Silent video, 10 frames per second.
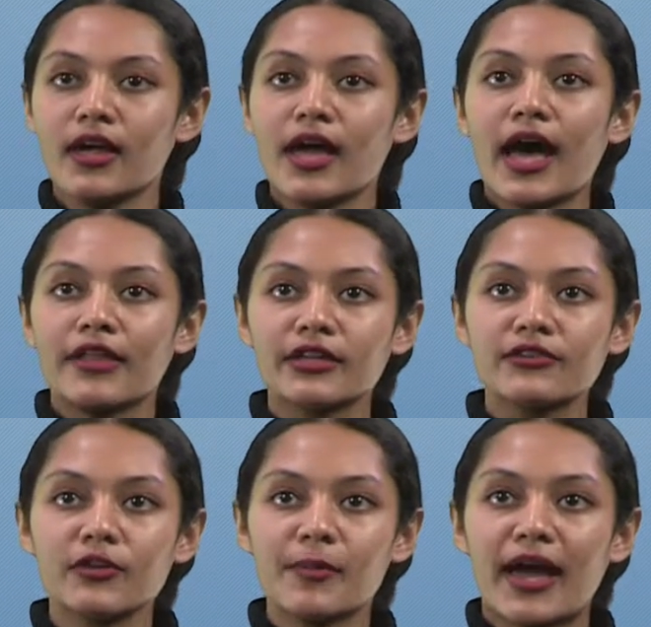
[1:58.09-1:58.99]
Health
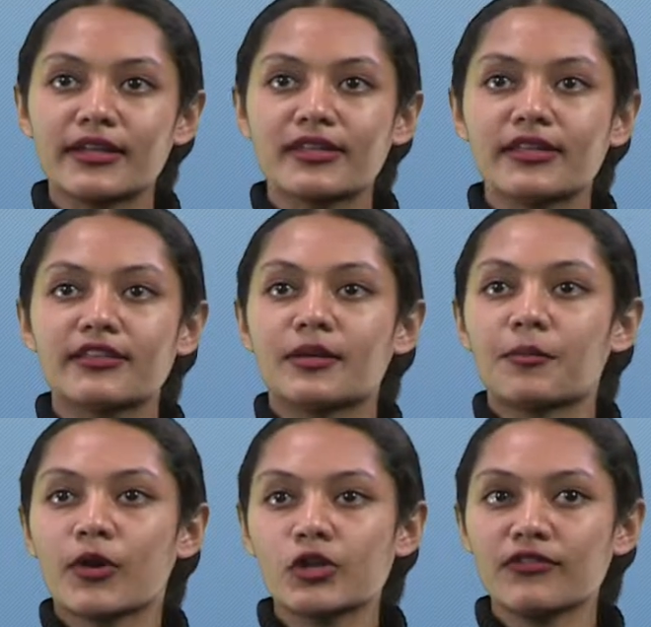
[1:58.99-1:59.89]
informatics is an
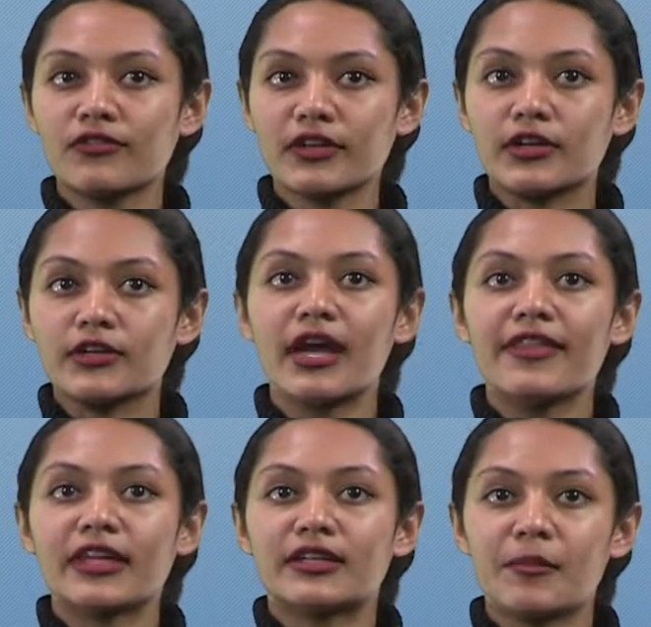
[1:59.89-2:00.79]
emerging field
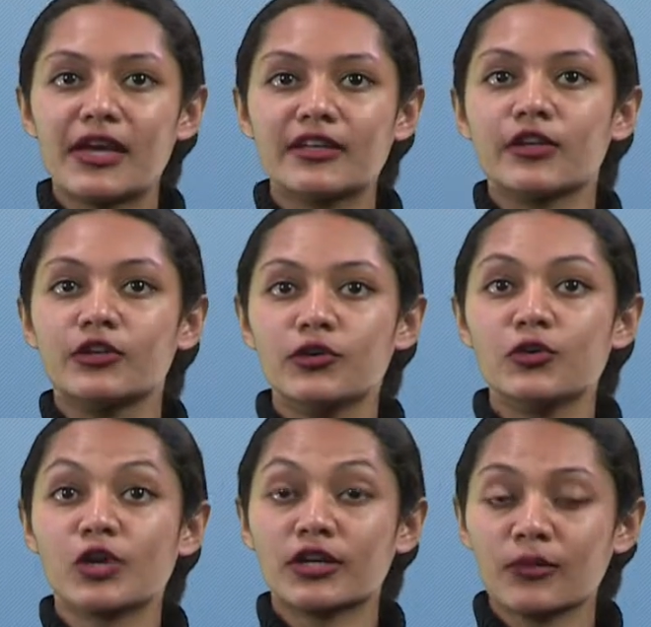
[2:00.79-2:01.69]
that demands a new
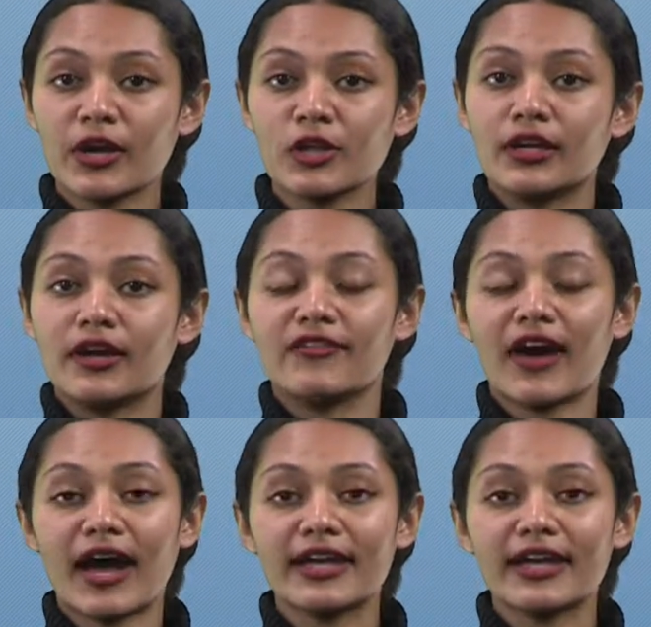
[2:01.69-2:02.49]
generation of highly